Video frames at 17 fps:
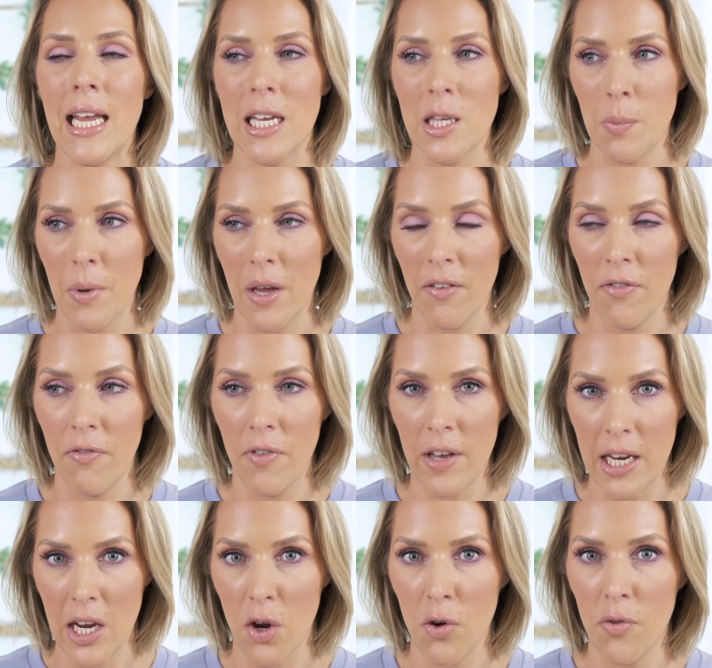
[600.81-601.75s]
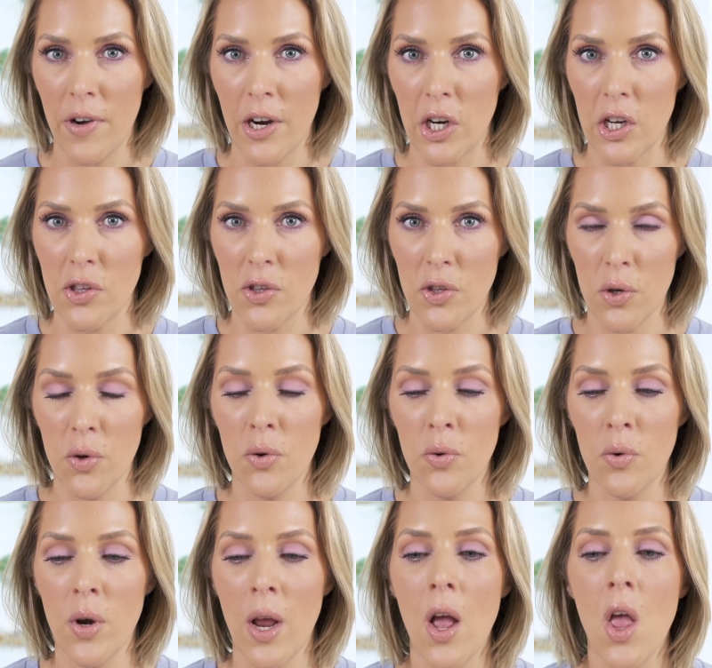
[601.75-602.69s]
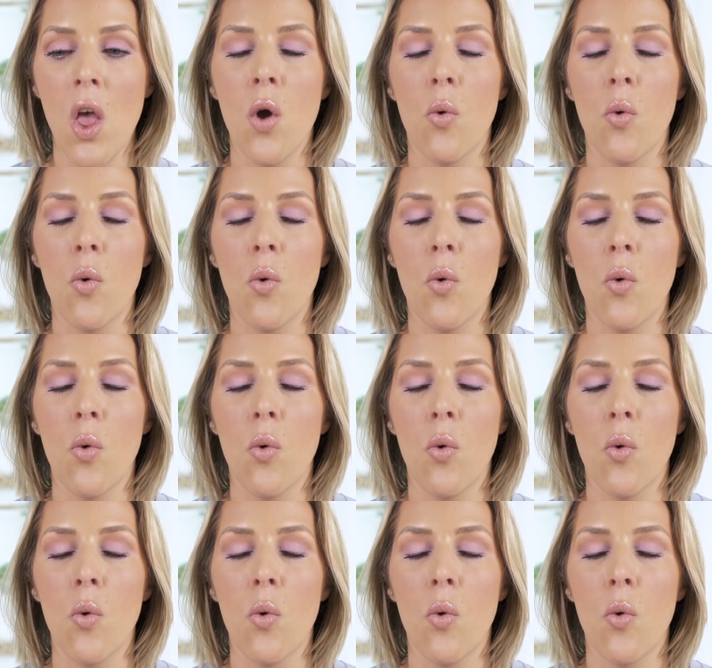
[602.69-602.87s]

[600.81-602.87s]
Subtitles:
SPF video very soon